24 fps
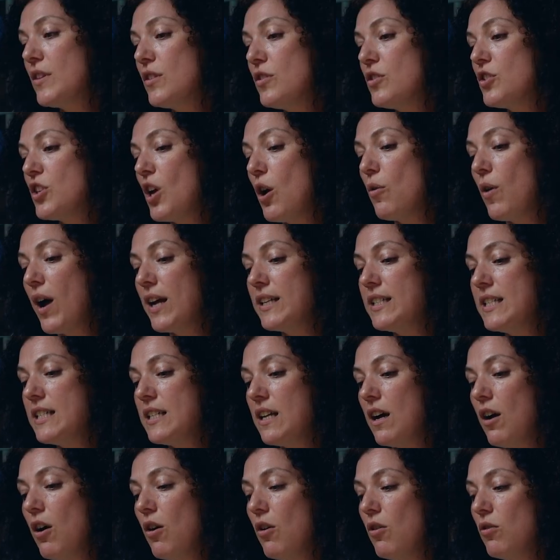So I
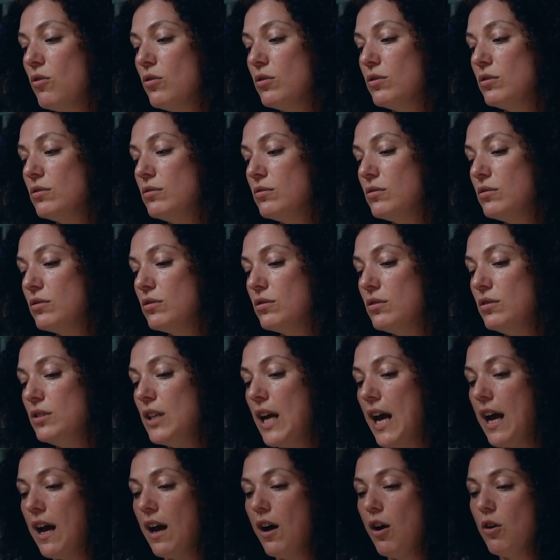did a whole
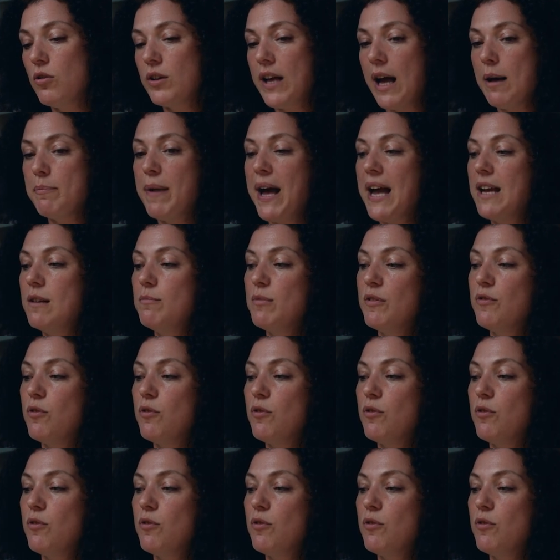campaign